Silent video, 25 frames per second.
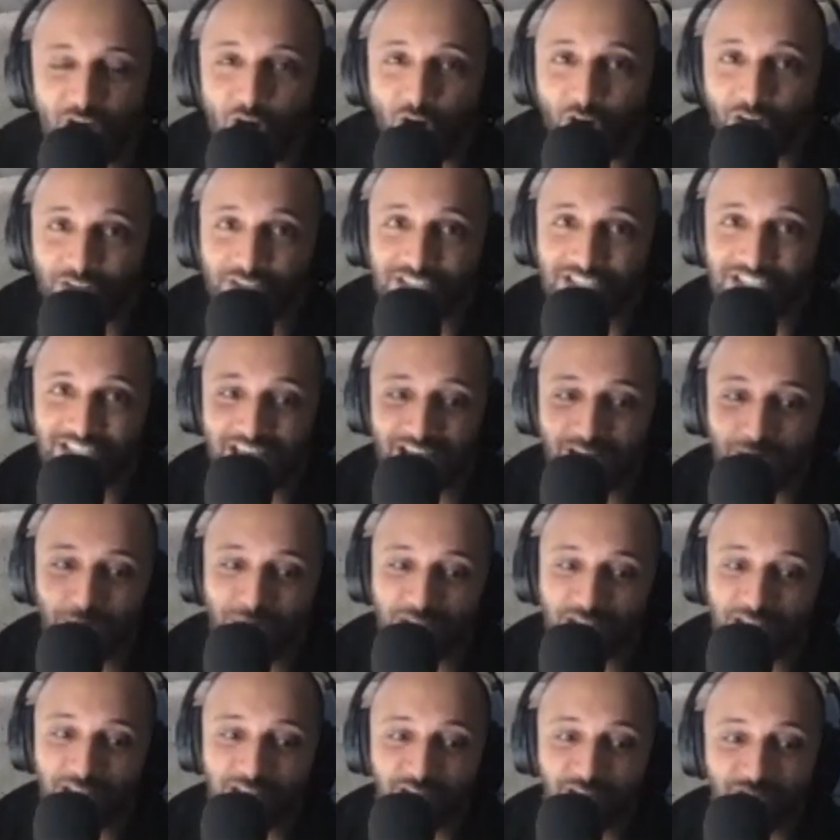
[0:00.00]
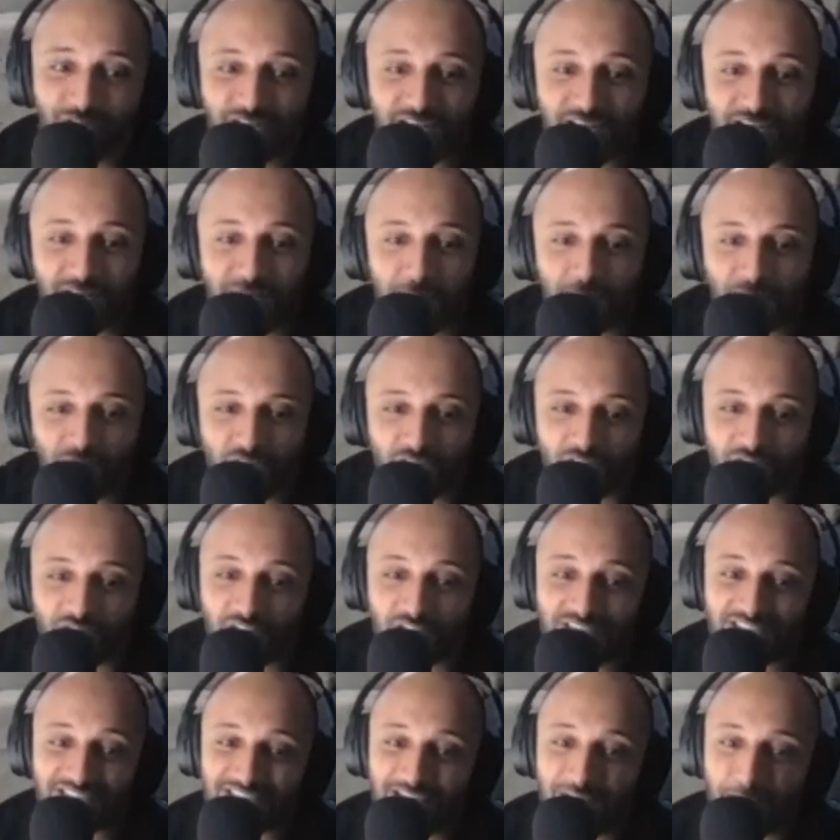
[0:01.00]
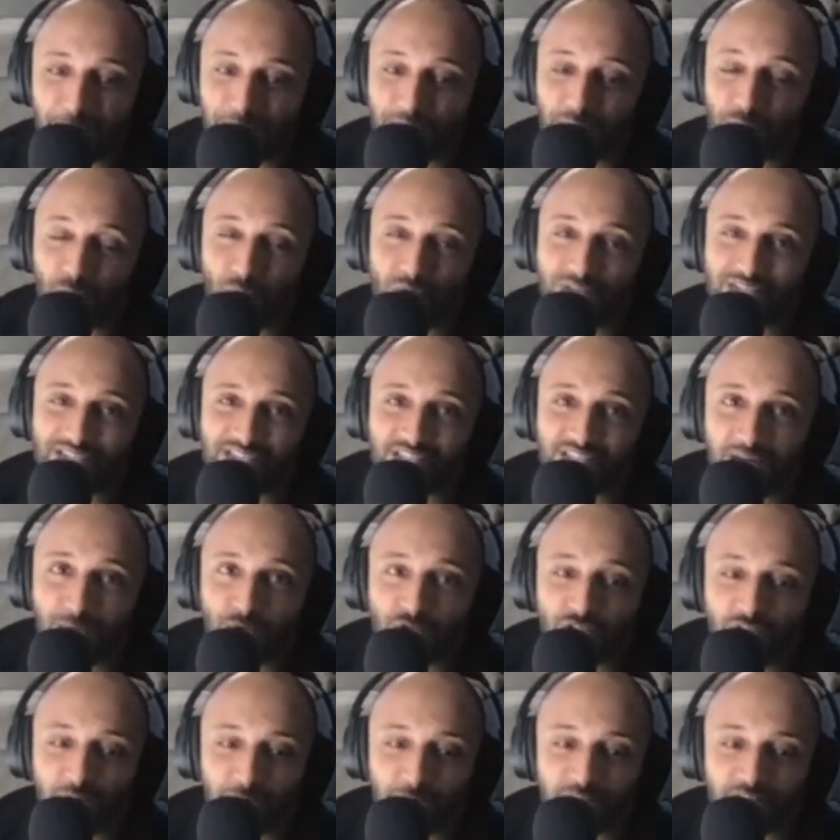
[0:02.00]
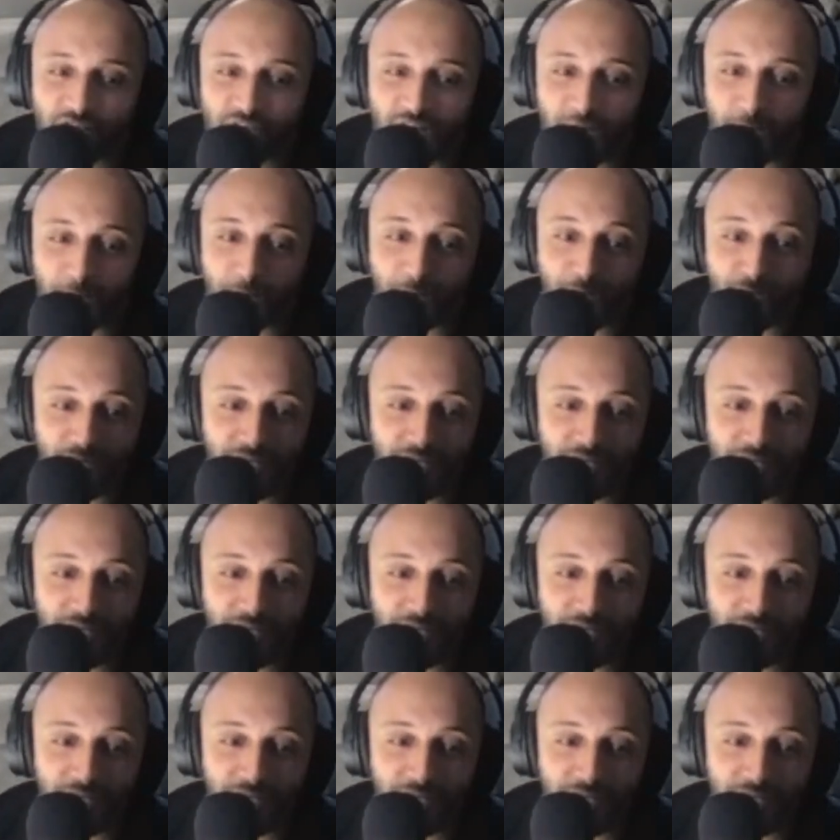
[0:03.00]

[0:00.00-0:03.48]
On segment three, Verstappen wins the Abu Dhabi Grand